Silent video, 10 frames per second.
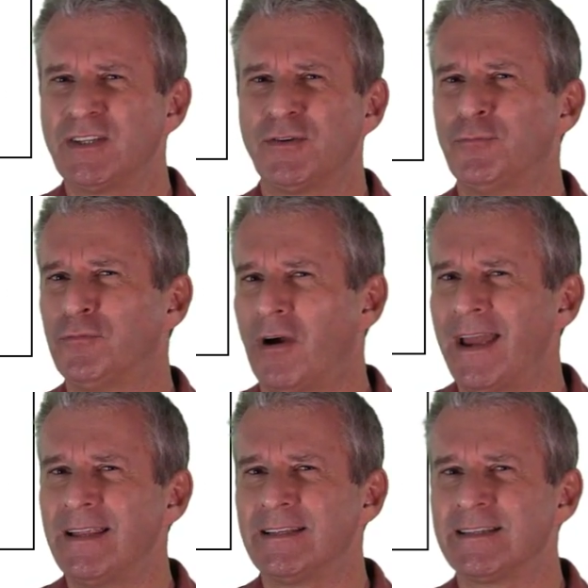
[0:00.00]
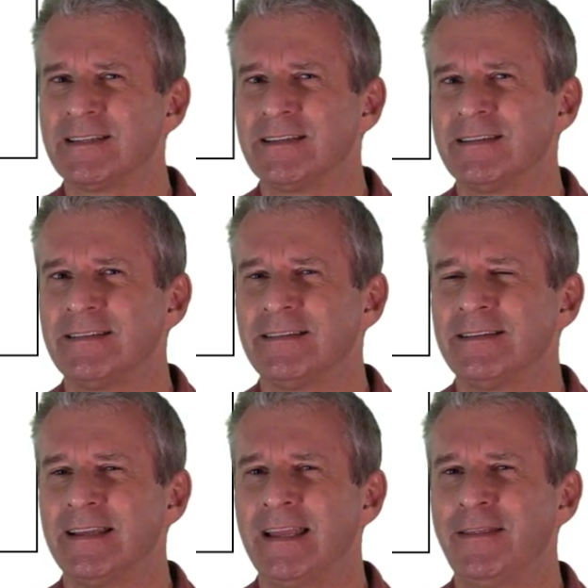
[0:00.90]
to write
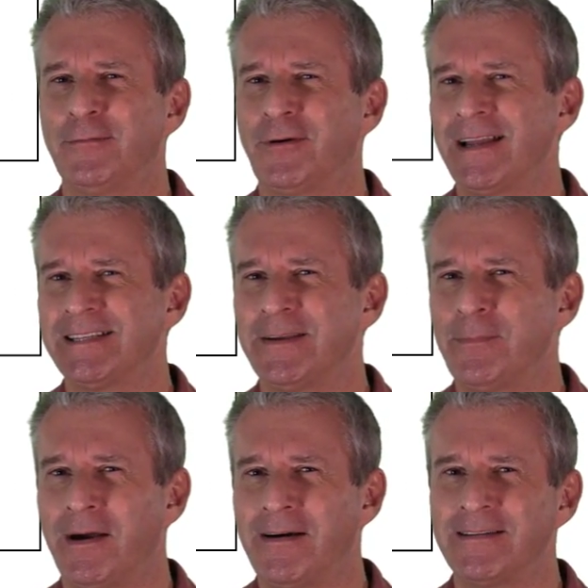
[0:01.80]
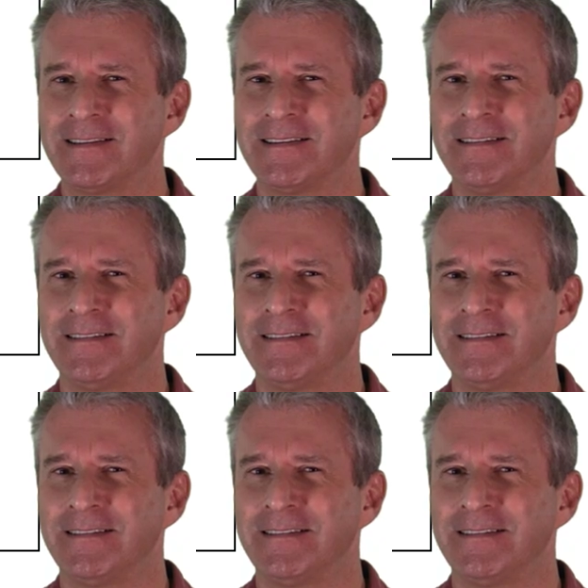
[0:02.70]
in the writing part?